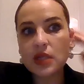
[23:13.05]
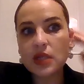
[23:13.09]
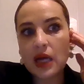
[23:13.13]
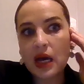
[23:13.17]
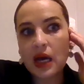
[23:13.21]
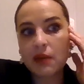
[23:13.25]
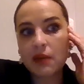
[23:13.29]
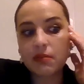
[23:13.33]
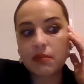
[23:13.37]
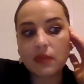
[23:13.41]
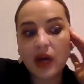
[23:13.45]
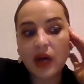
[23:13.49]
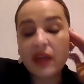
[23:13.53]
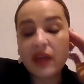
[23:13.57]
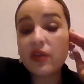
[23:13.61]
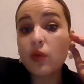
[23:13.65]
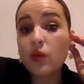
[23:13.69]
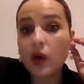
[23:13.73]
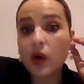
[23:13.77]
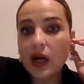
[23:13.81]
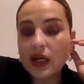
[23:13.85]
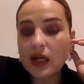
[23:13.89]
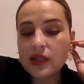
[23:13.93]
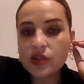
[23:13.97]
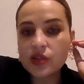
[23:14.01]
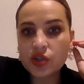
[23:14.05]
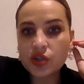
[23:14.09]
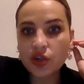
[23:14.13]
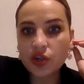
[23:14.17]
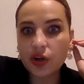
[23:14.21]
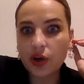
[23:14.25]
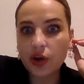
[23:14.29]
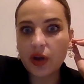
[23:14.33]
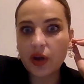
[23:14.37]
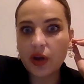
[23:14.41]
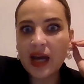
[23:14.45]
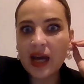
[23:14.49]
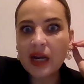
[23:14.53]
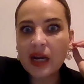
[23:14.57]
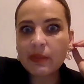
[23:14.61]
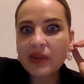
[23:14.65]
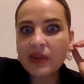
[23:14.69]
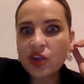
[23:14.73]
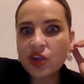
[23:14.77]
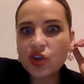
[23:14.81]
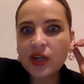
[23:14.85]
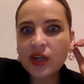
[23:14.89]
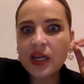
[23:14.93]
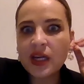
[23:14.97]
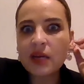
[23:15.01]
otherwise, and I mean,
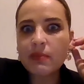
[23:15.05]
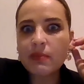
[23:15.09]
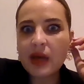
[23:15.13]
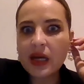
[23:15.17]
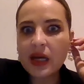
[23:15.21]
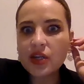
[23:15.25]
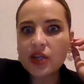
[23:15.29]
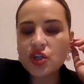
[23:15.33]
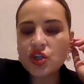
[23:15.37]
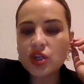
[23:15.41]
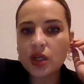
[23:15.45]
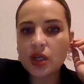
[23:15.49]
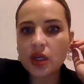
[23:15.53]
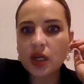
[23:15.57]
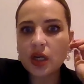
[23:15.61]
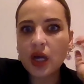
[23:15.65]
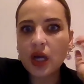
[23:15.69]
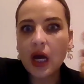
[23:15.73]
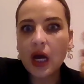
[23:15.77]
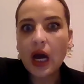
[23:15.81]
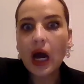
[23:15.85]
you can imagine